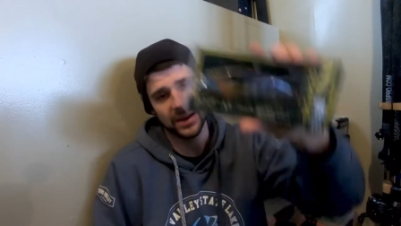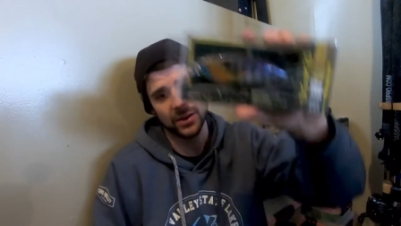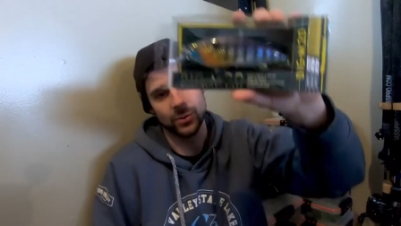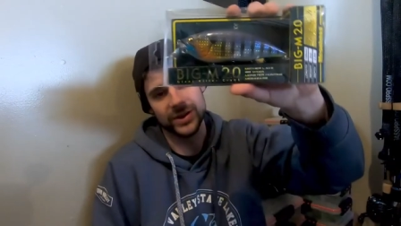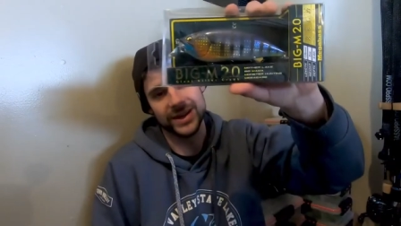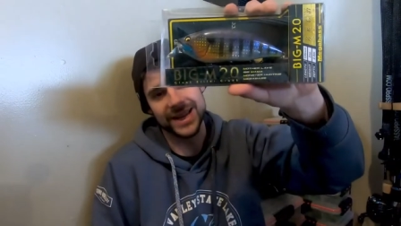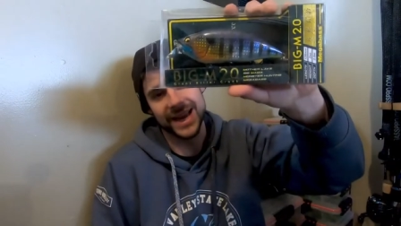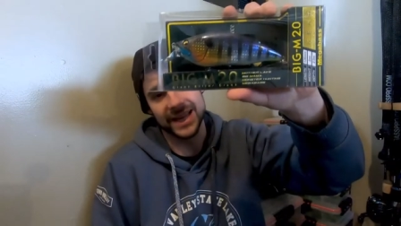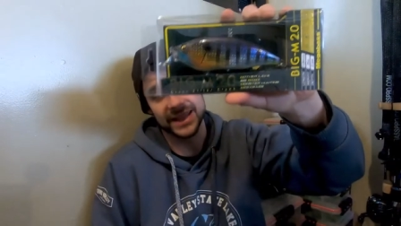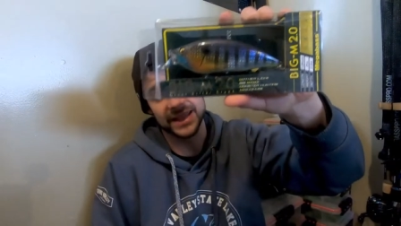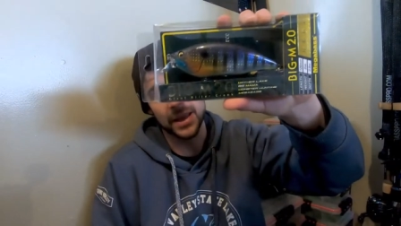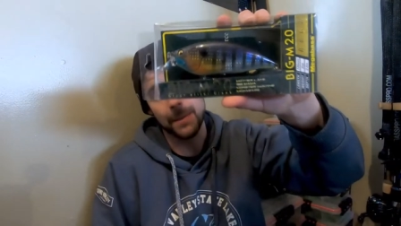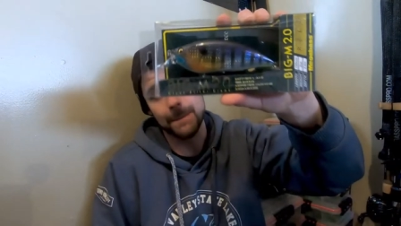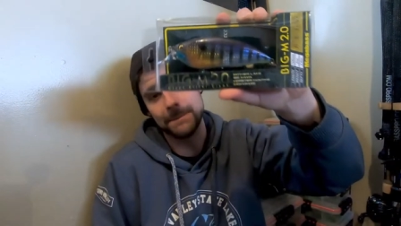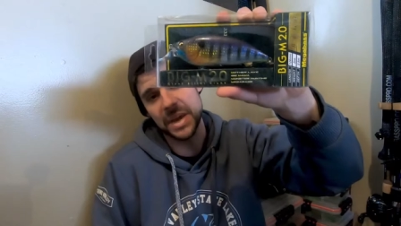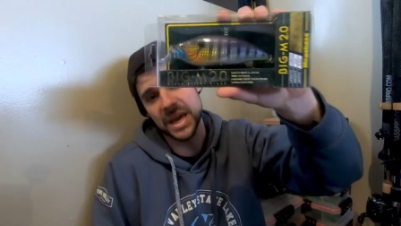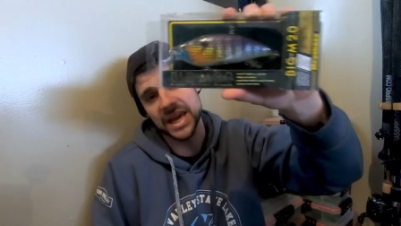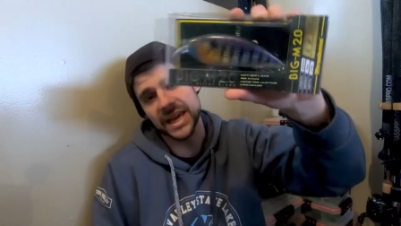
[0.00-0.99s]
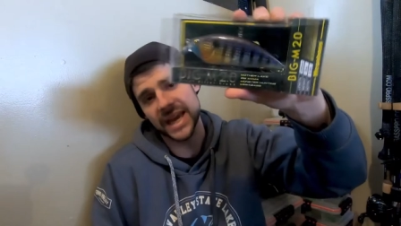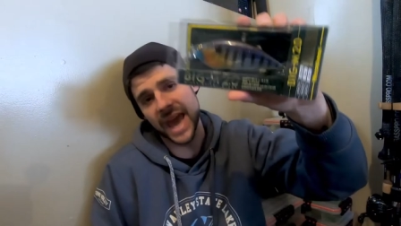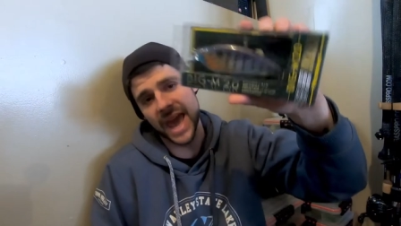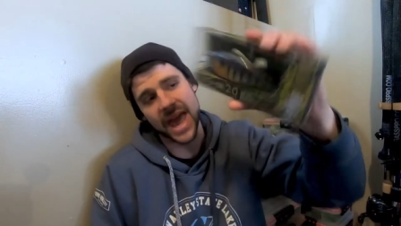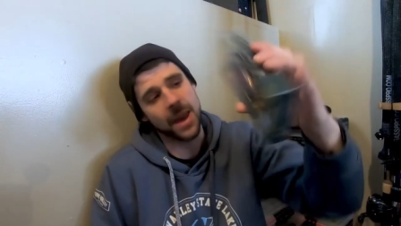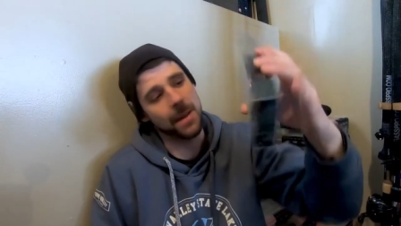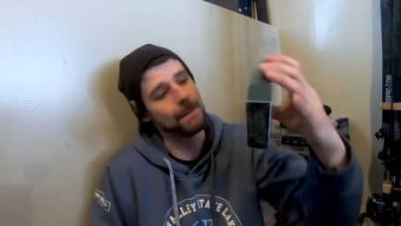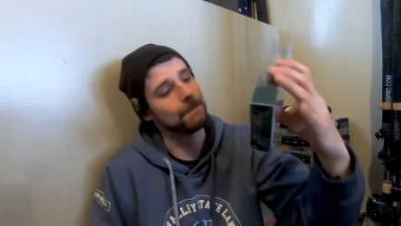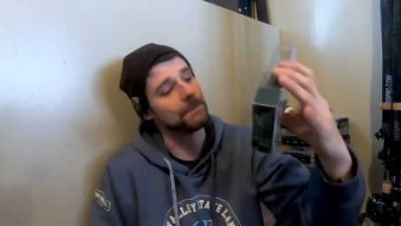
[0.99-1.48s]
We got the Big
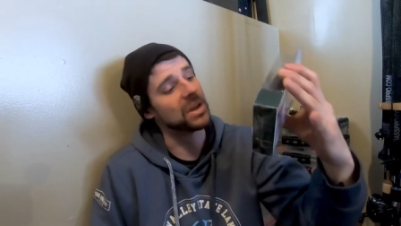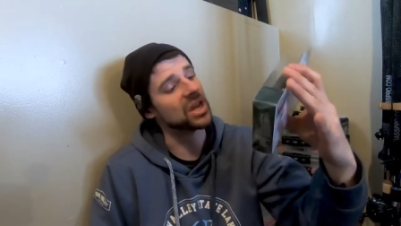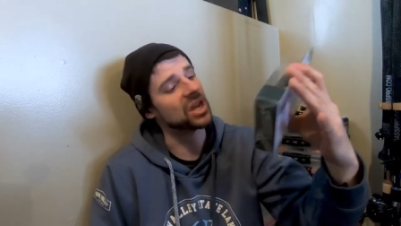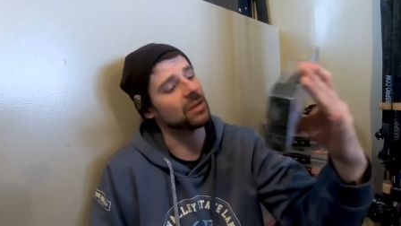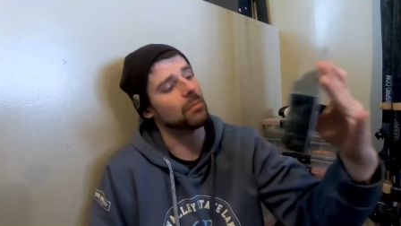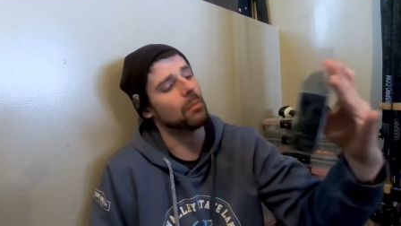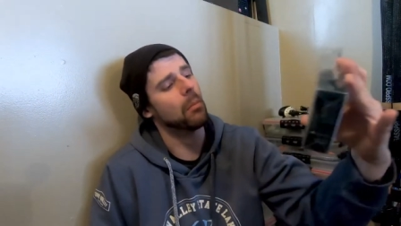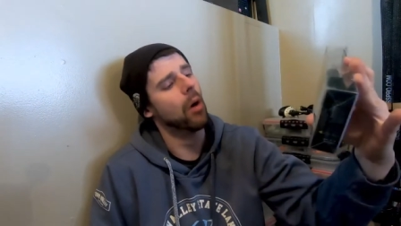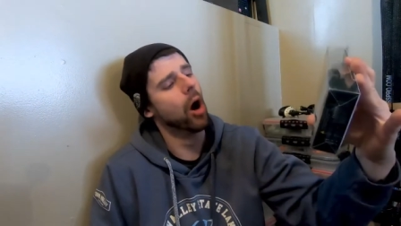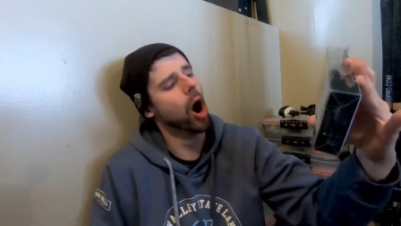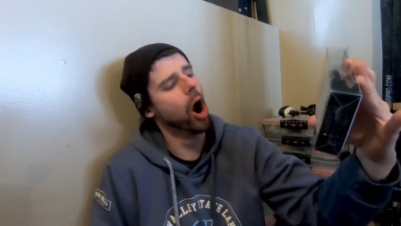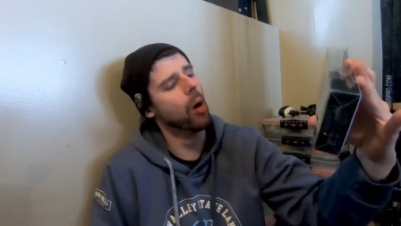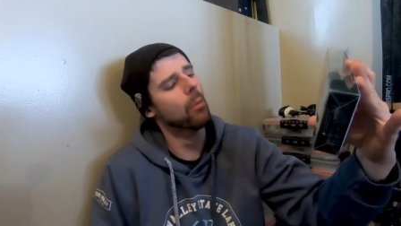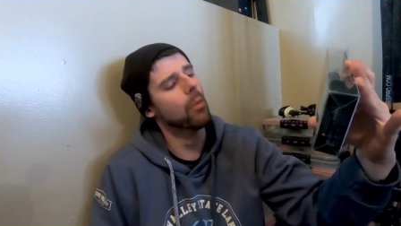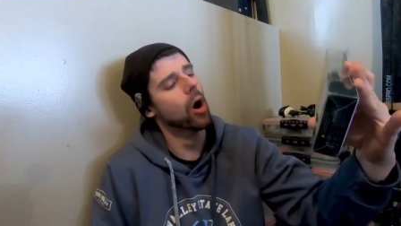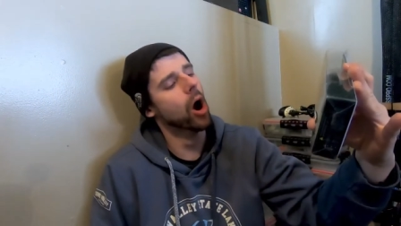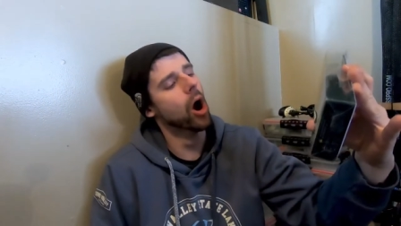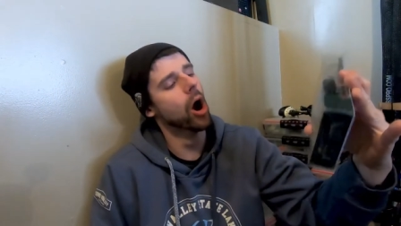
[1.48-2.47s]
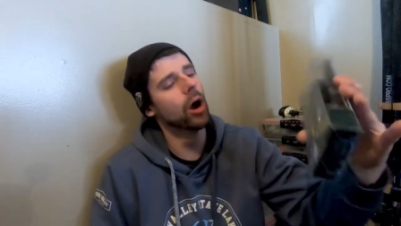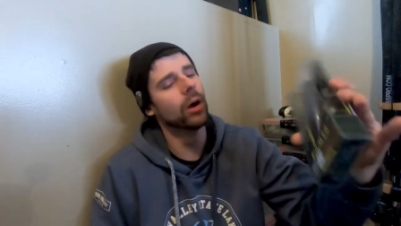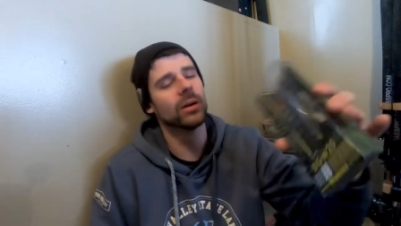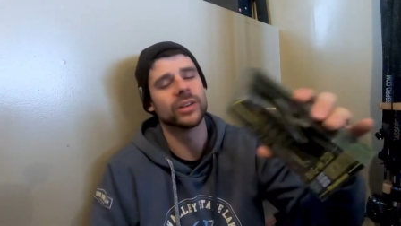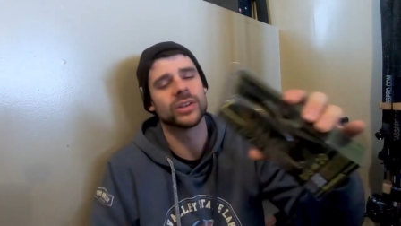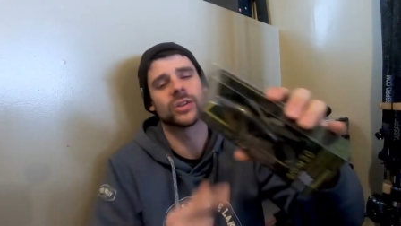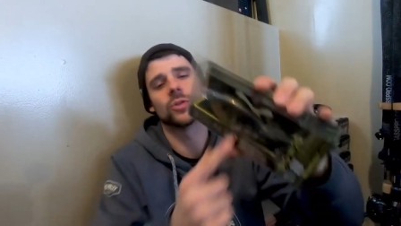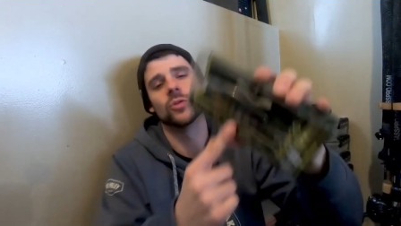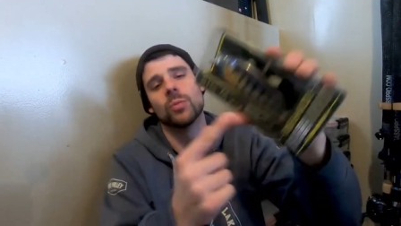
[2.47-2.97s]
M, Big Mama
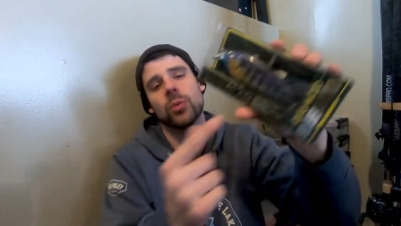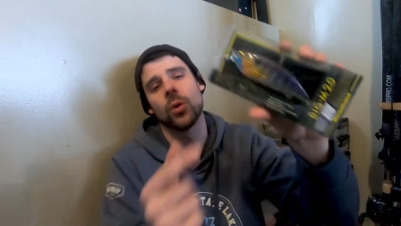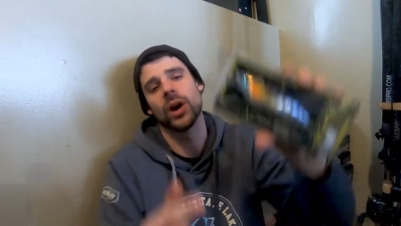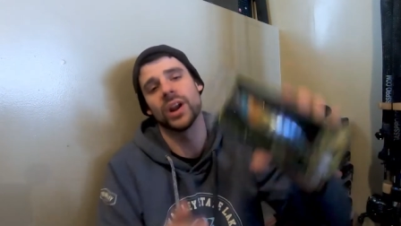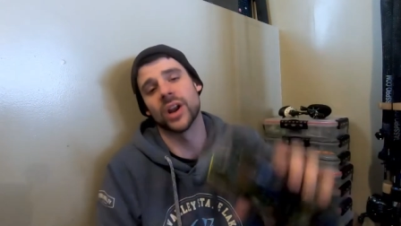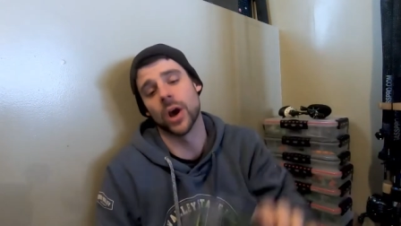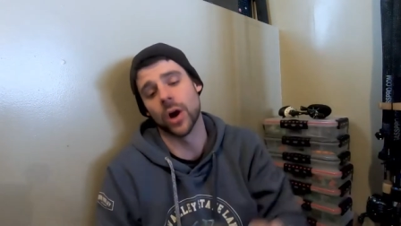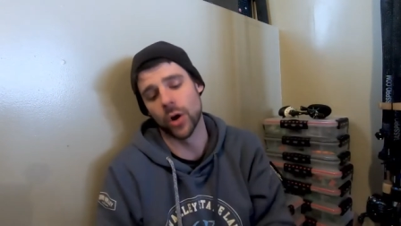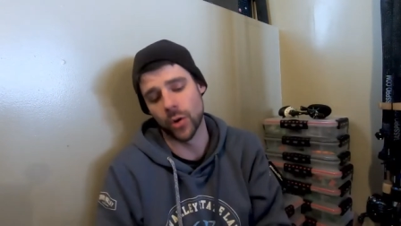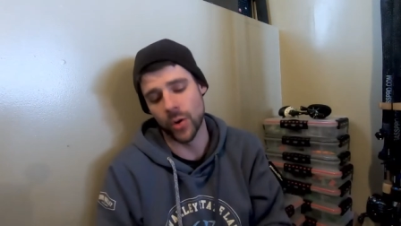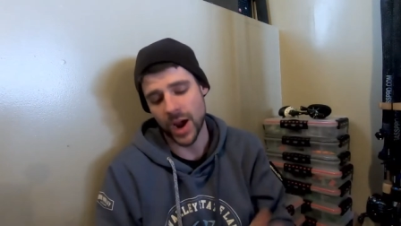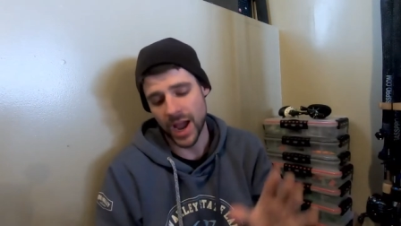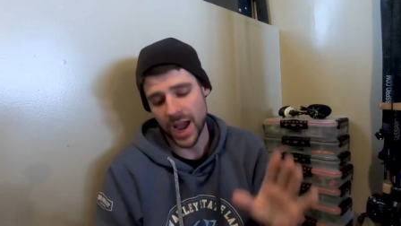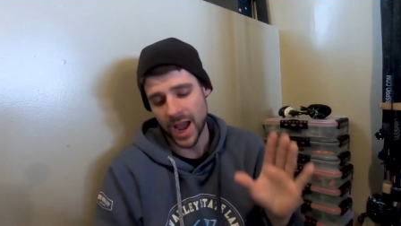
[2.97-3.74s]
2.0.